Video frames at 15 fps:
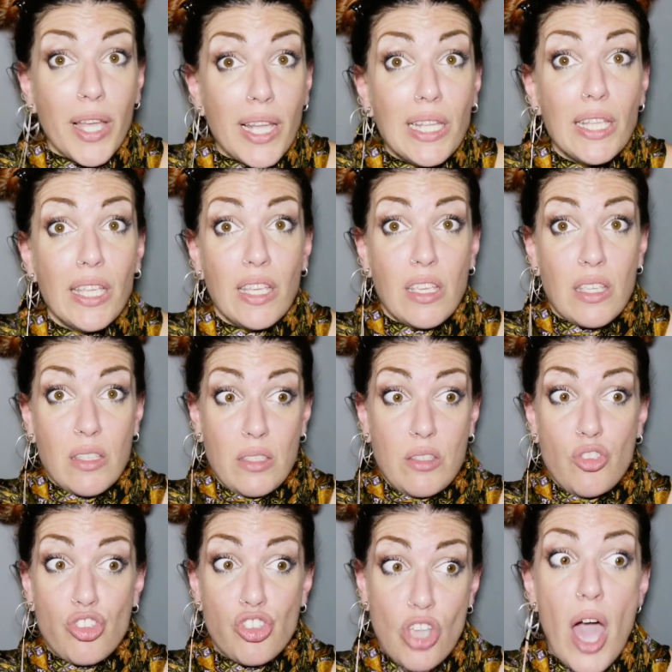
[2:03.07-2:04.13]
really
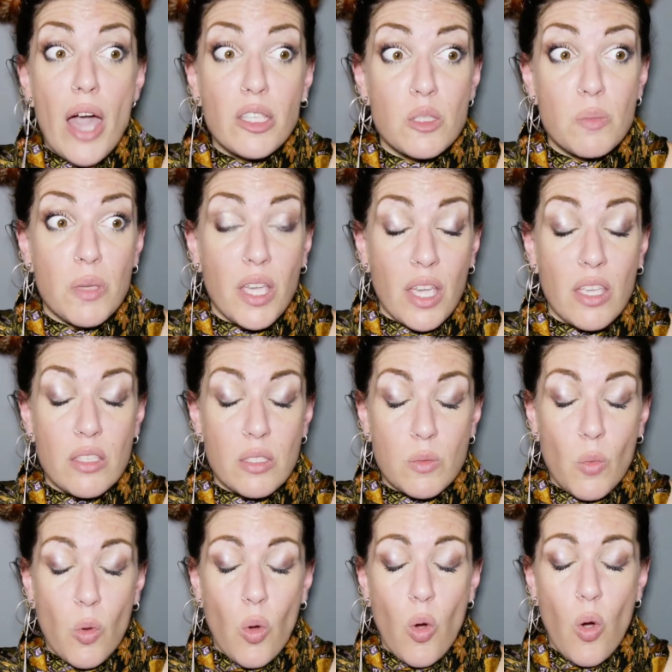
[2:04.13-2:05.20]
Shocked me
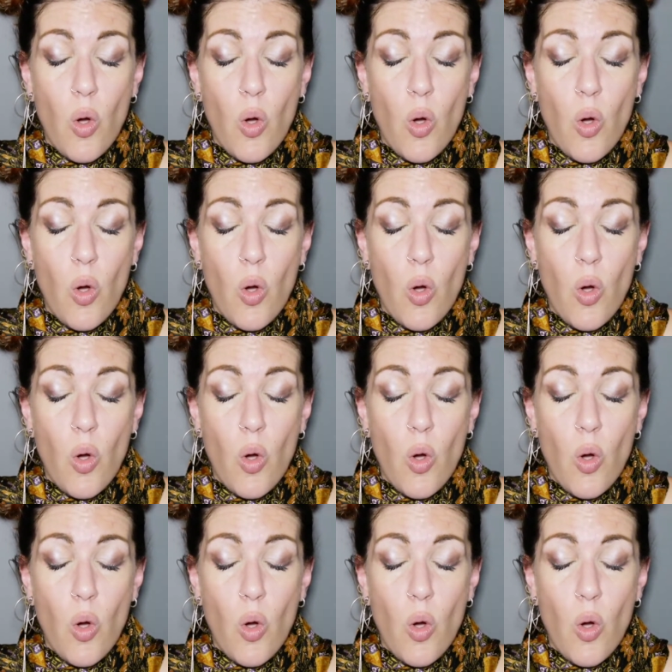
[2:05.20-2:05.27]
is